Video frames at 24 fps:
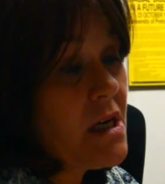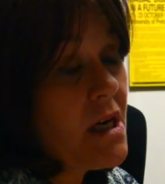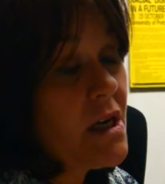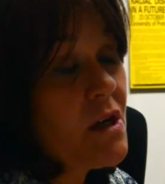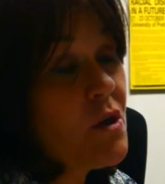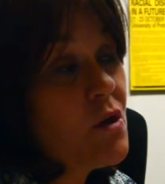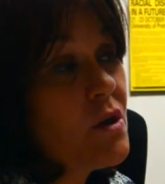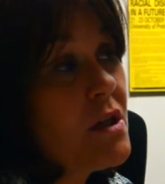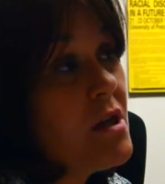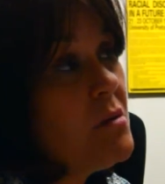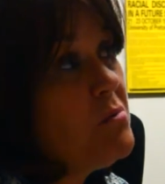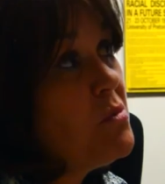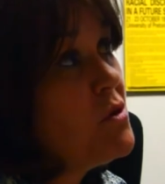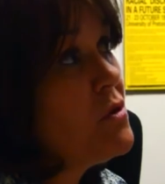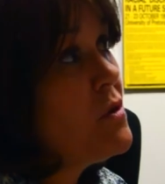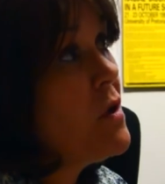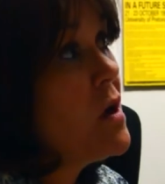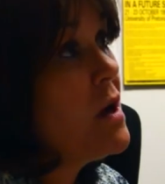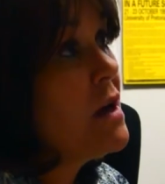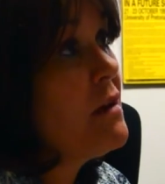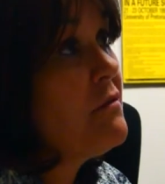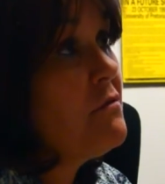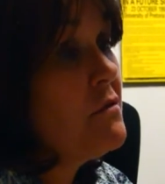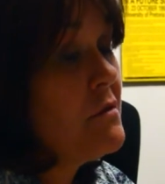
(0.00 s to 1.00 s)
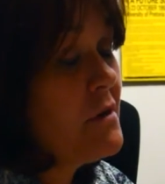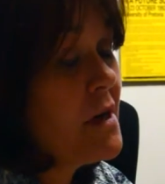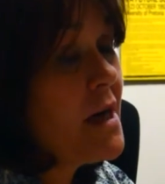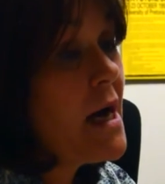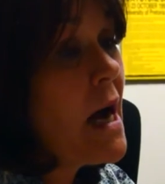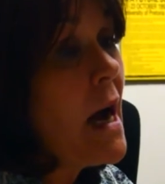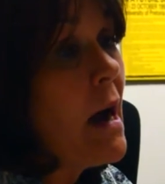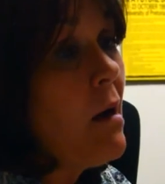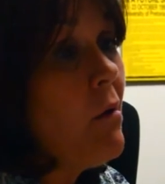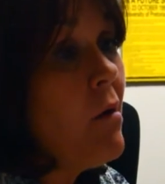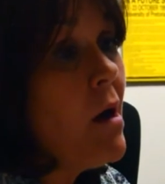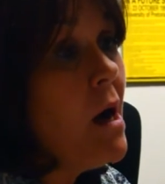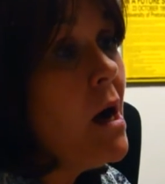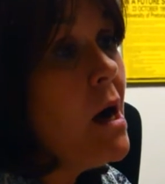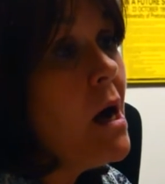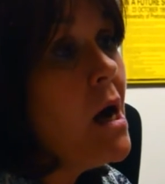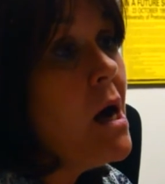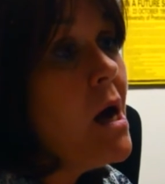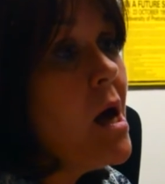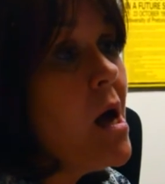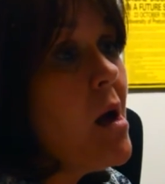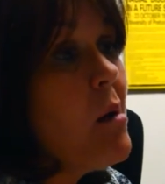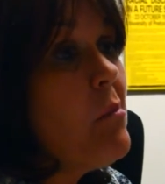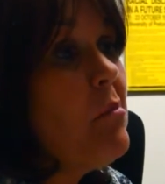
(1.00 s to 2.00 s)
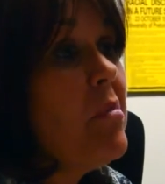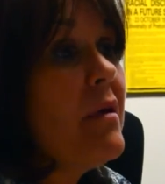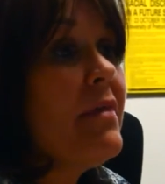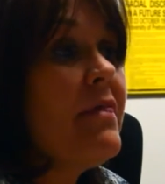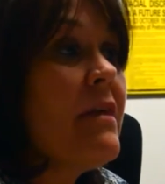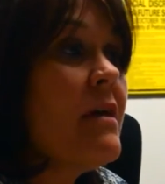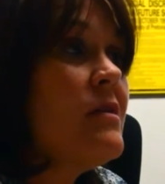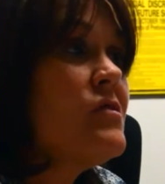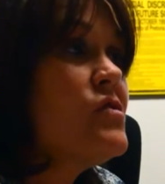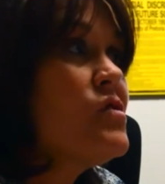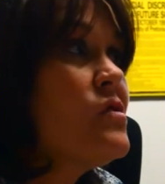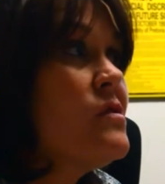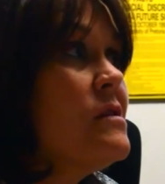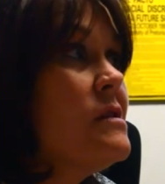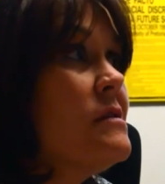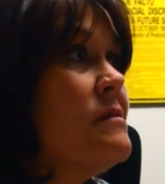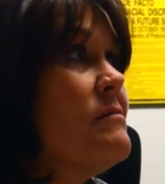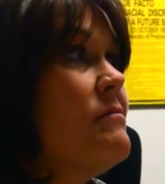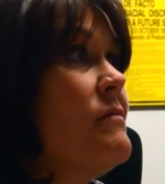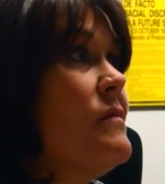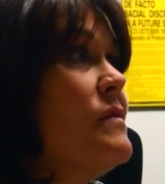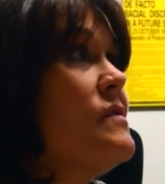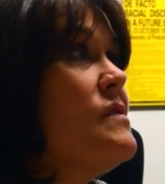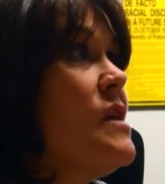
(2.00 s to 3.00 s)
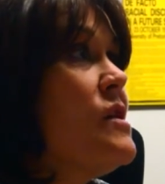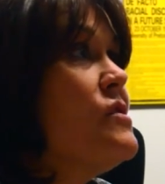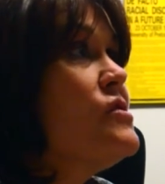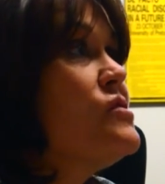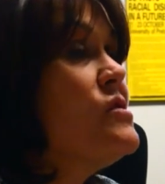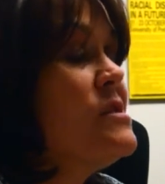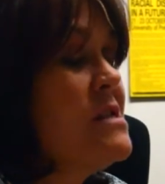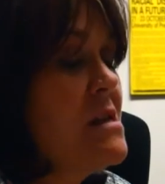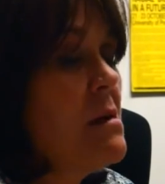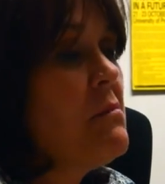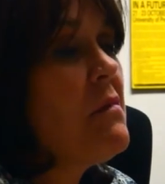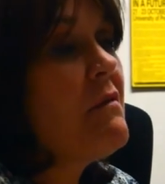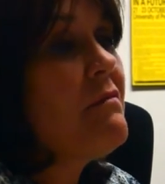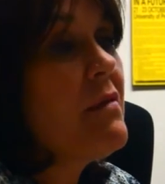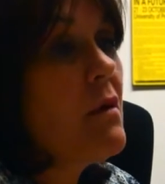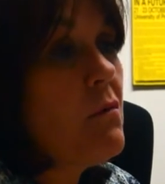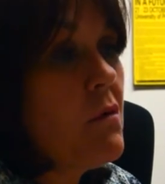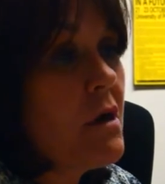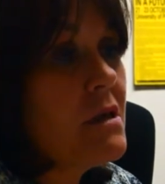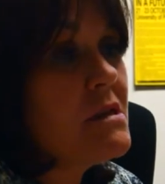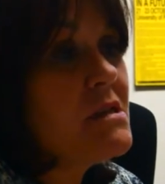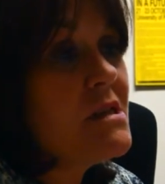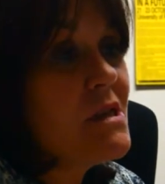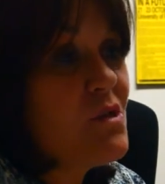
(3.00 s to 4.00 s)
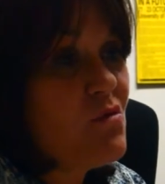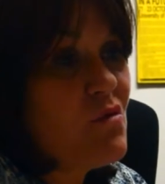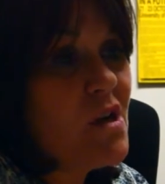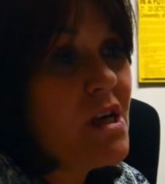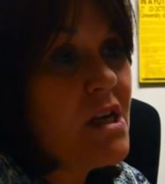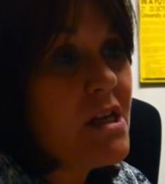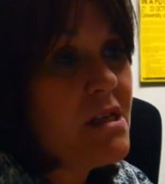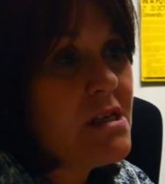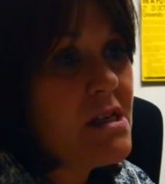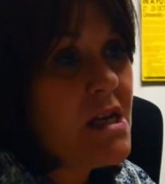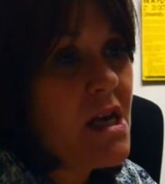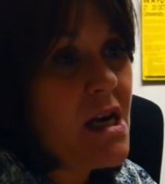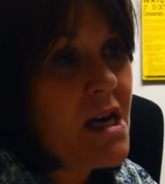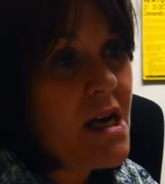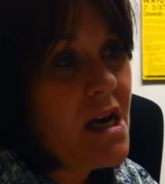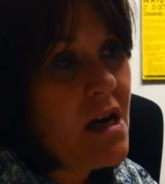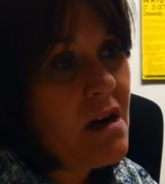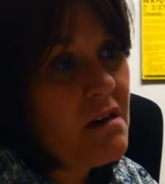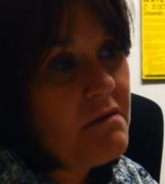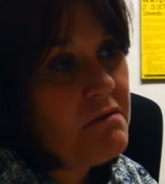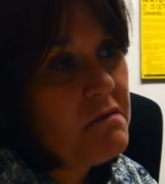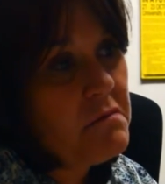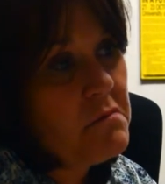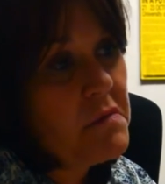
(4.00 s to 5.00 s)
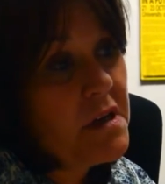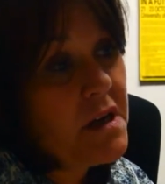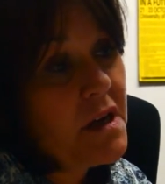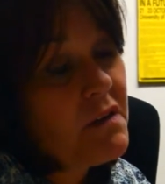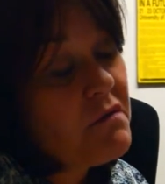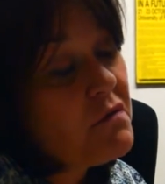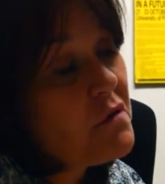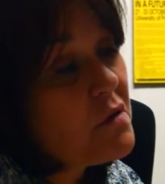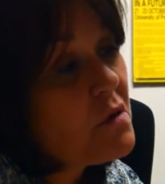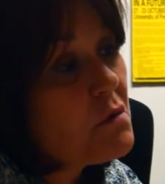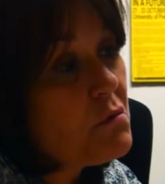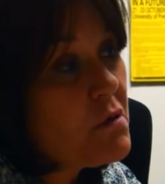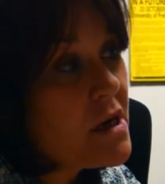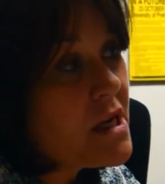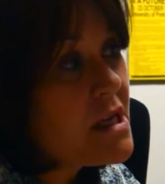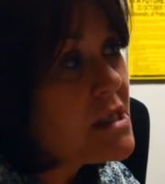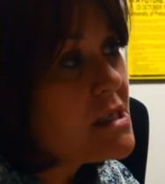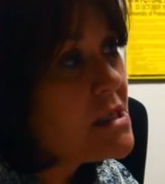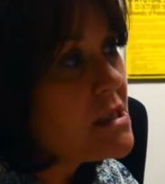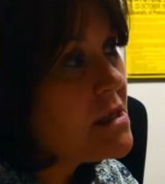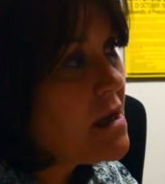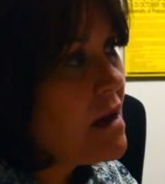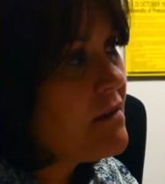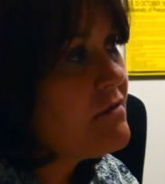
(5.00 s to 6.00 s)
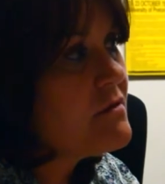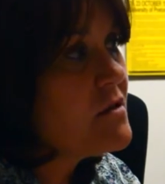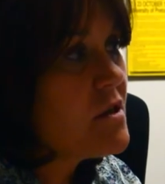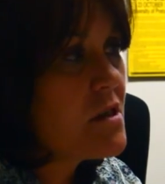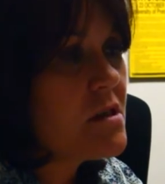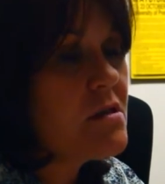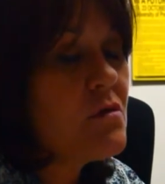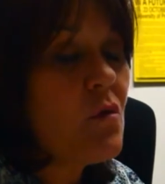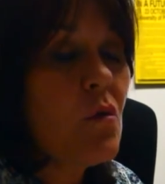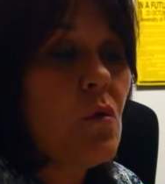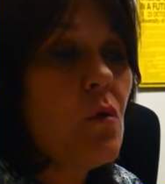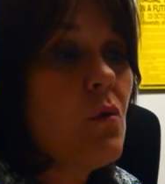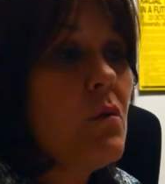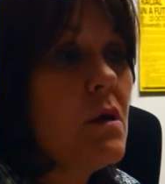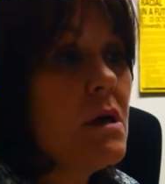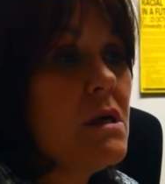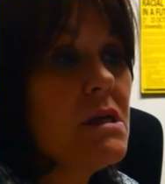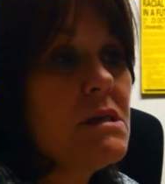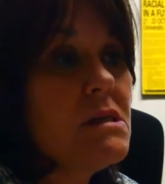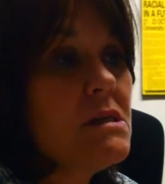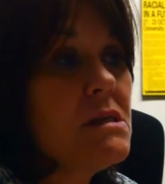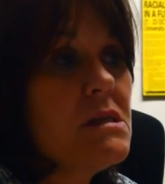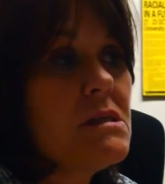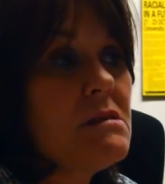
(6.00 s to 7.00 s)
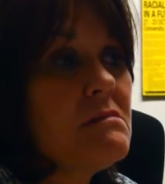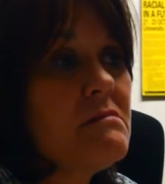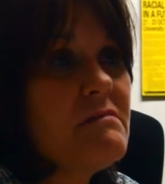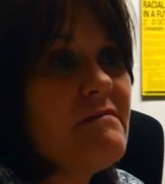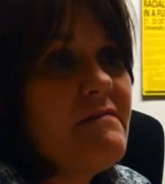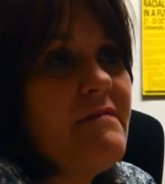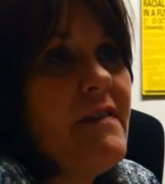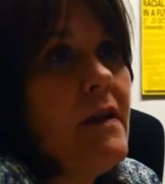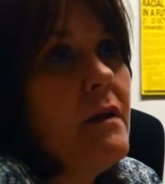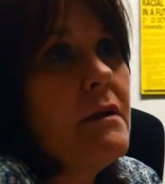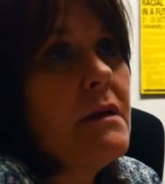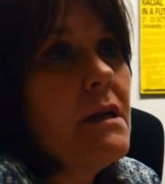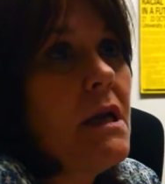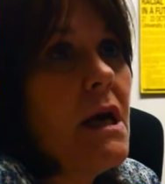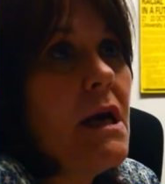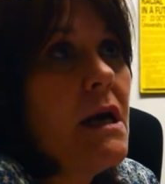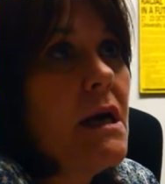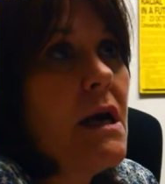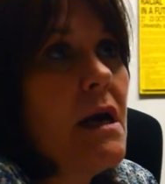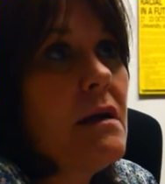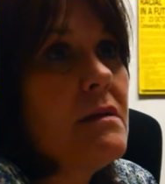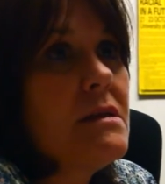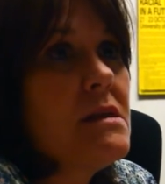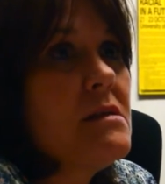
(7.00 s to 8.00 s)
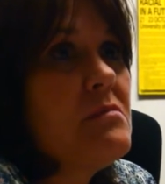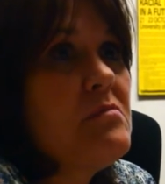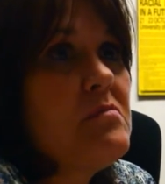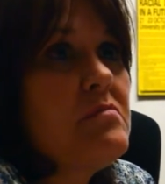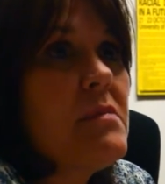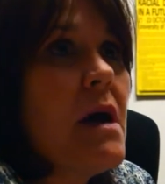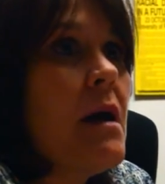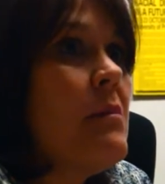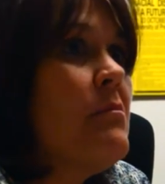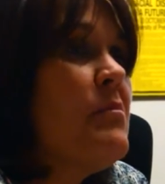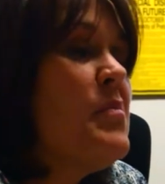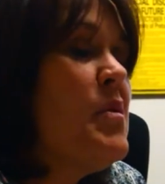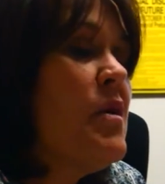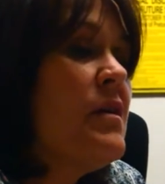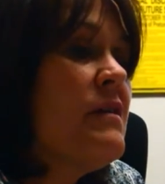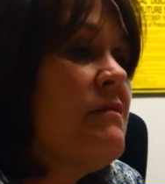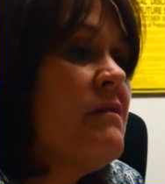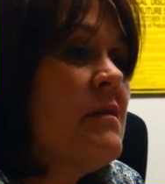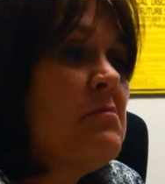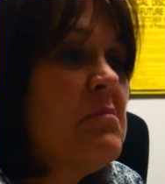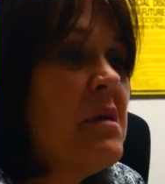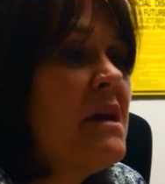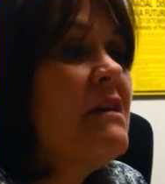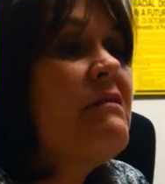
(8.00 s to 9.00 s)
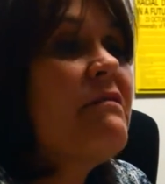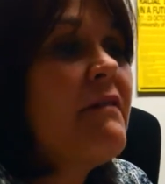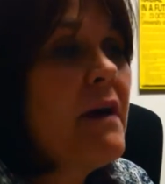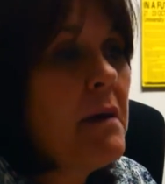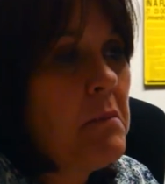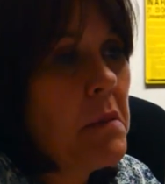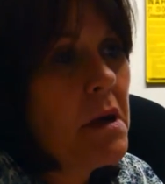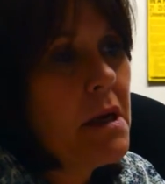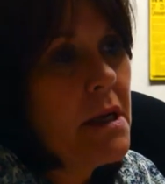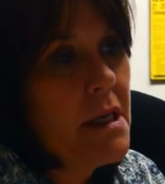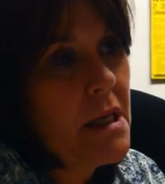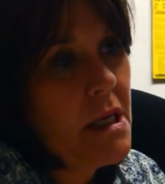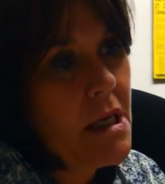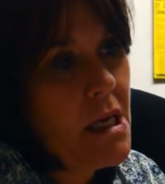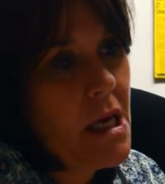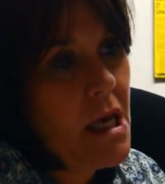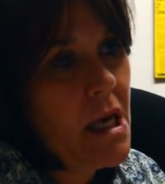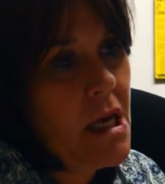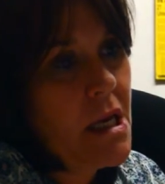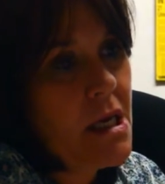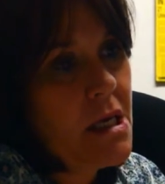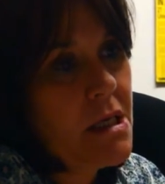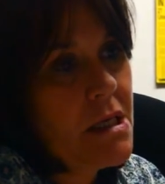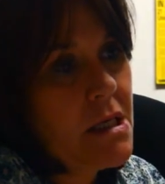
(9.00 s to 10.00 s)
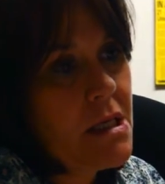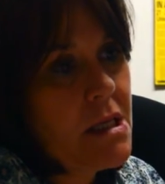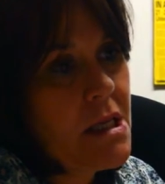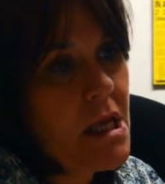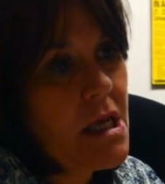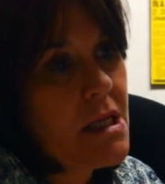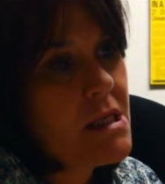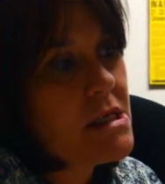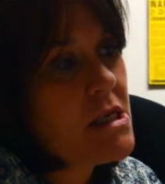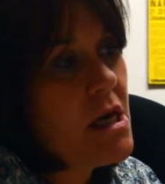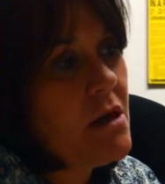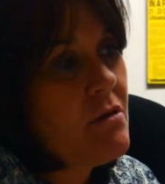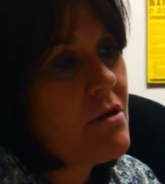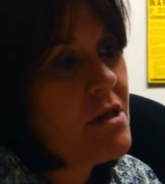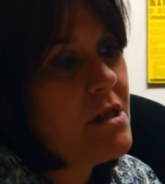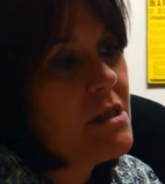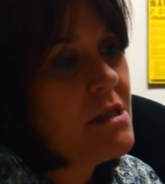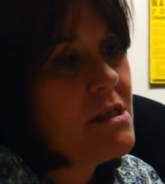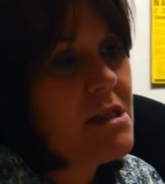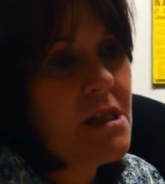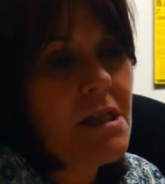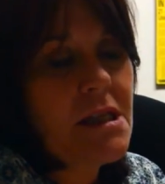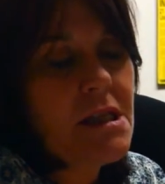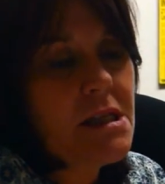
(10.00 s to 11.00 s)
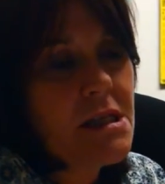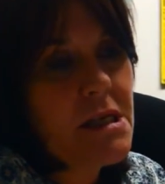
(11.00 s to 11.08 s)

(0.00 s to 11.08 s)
I could keep you going for an hour, but those are some of the ones that really stand out for me. And for the rest, I've just always felt like I'm part of a big family, and that's how it is at the